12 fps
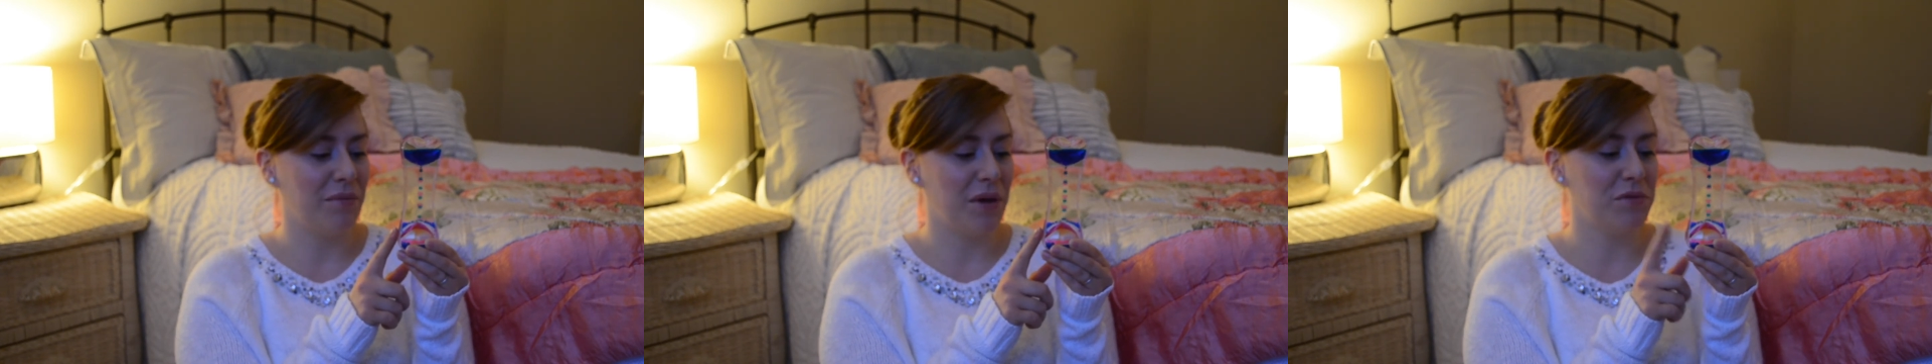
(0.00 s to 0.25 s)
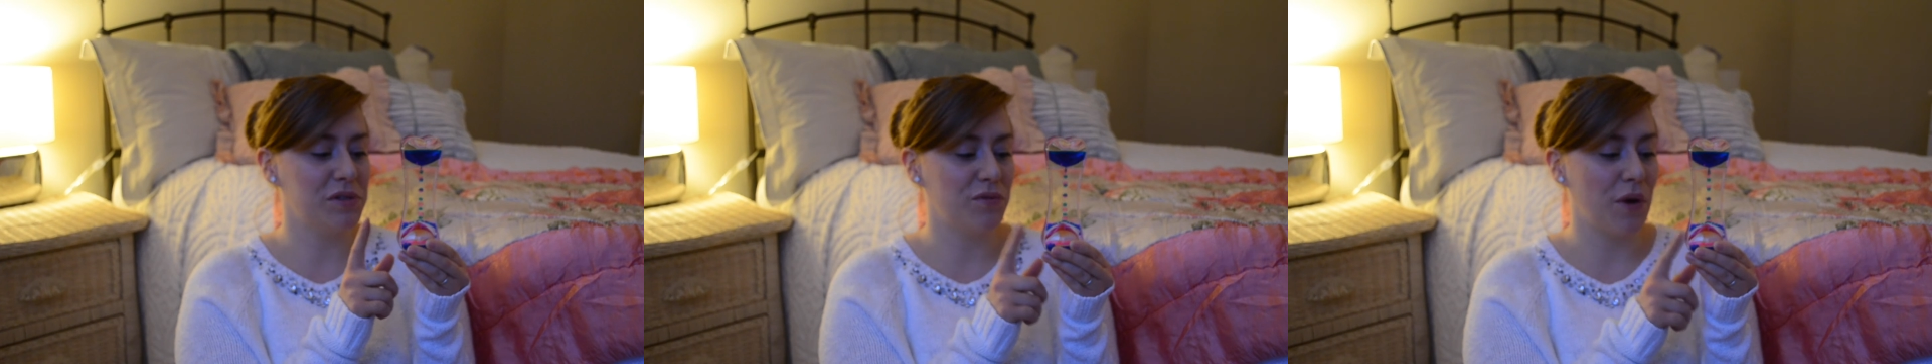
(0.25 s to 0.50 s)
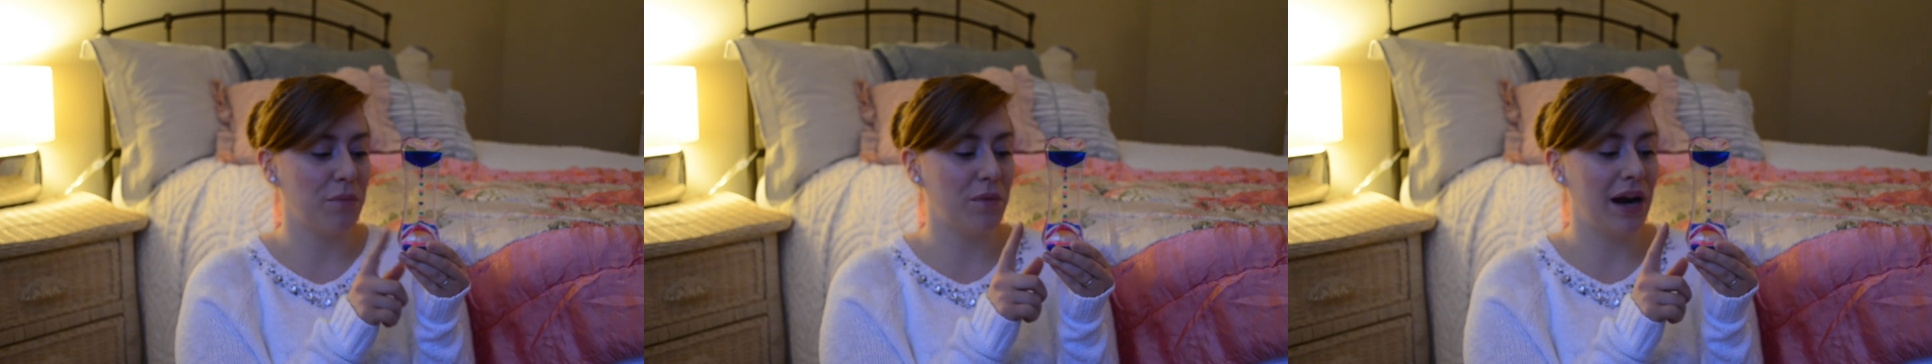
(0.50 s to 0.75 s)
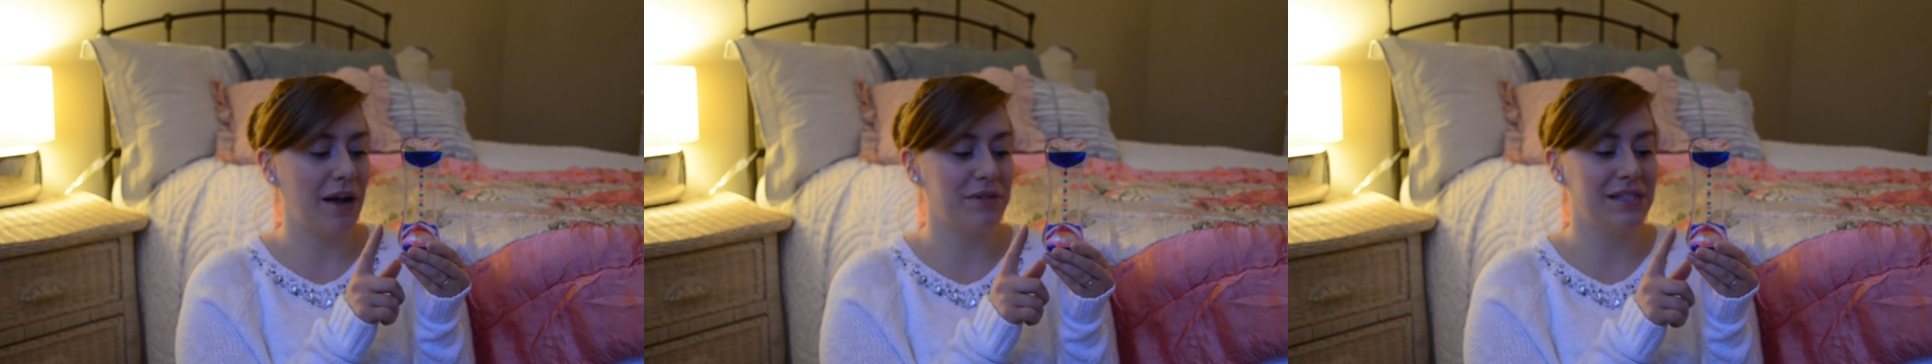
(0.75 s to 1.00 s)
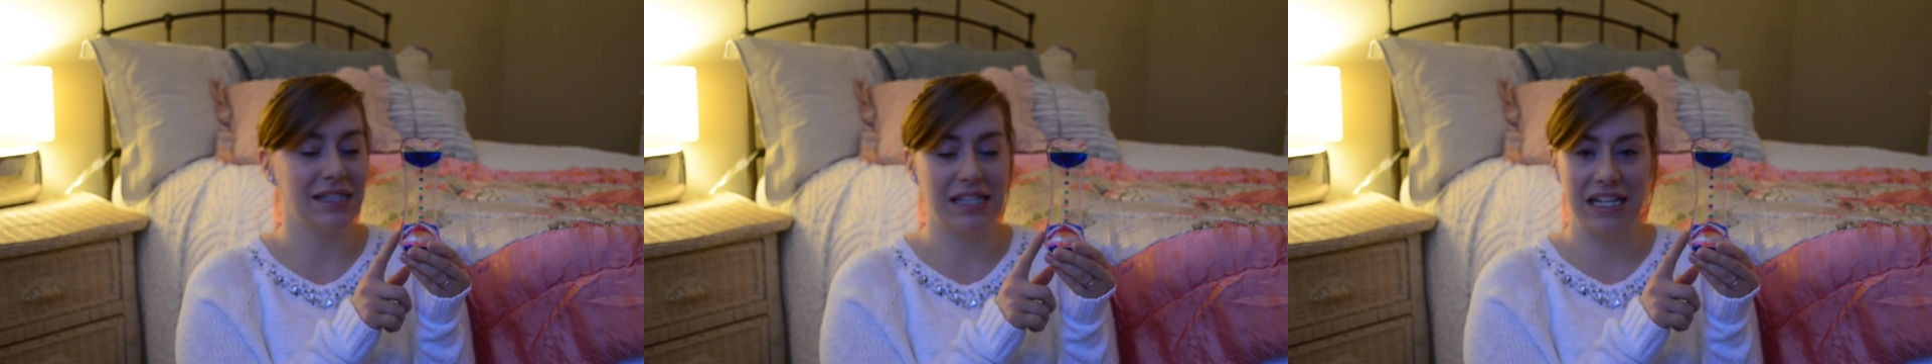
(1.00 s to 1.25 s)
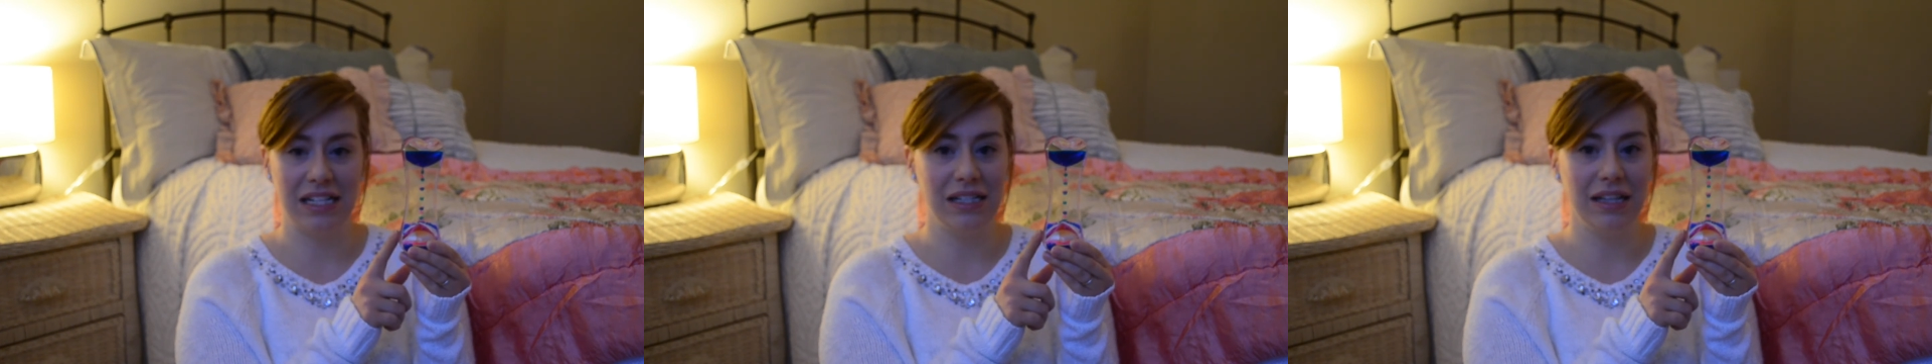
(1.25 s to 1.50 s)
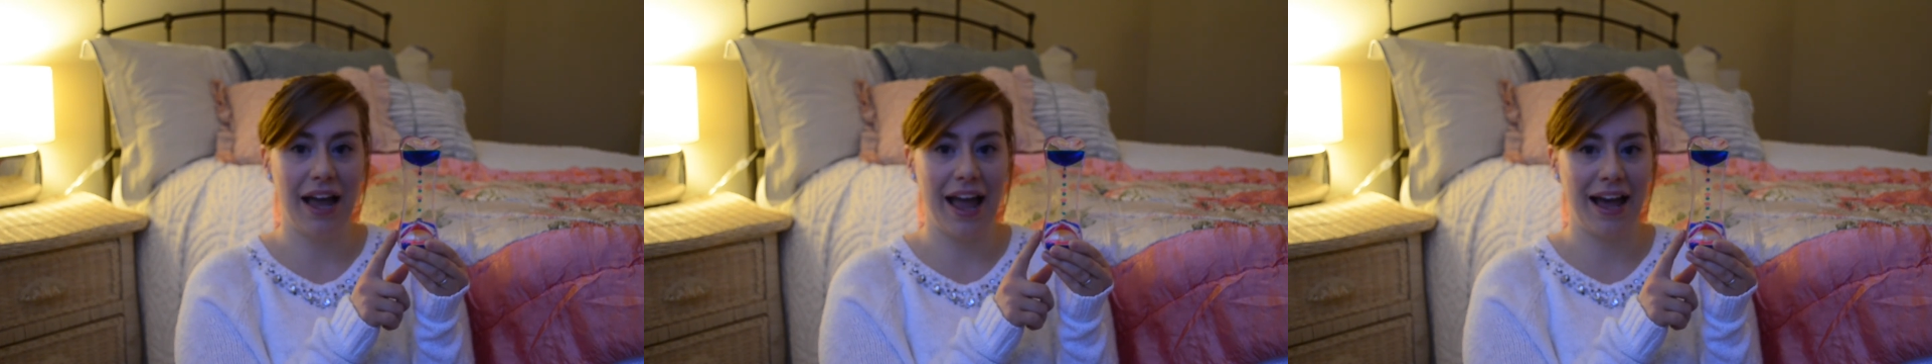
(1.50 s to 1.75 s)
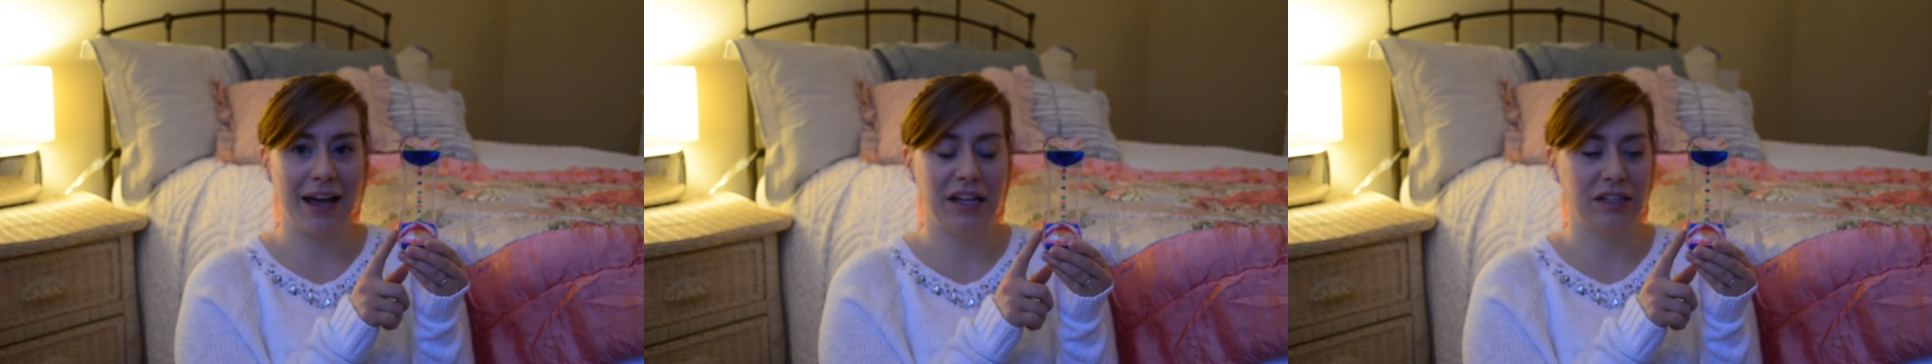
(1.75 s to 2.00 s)
It was from when I was little,
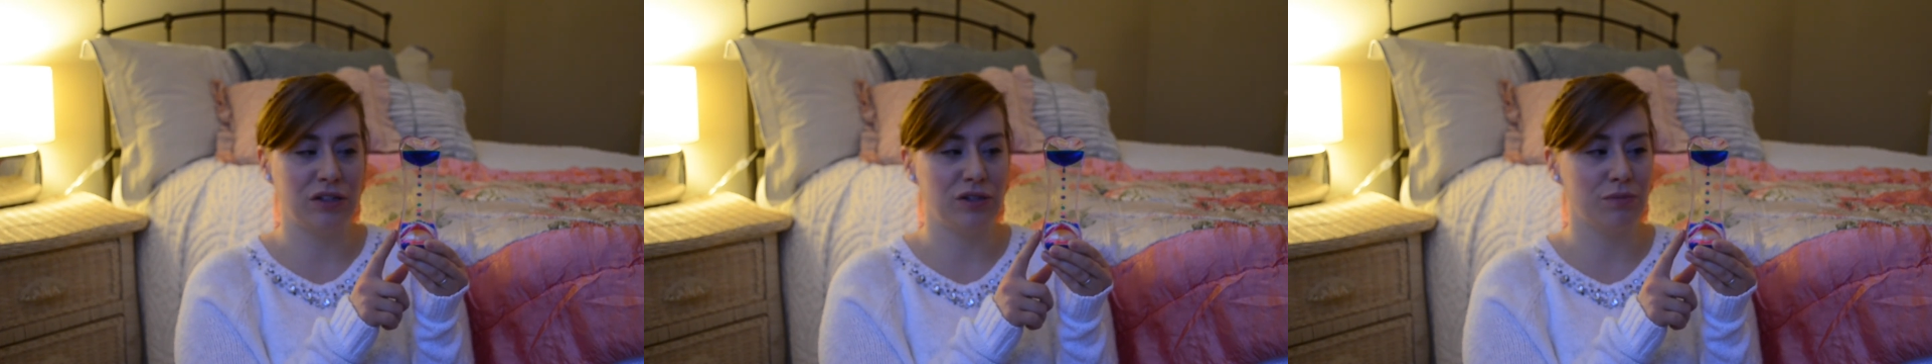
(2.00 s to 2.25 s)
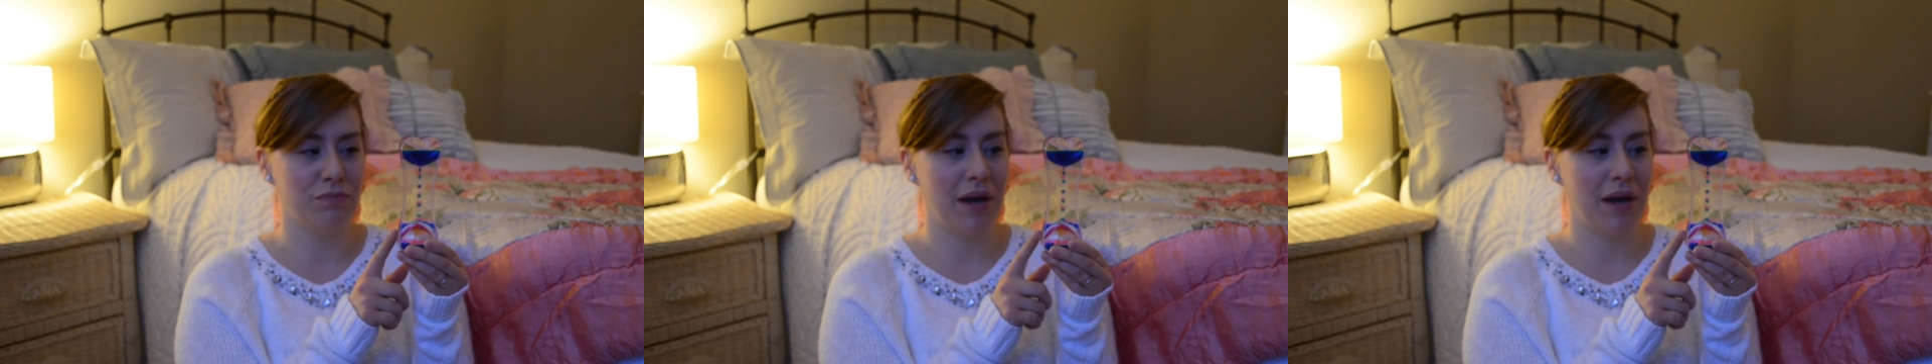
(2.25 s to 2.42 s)
and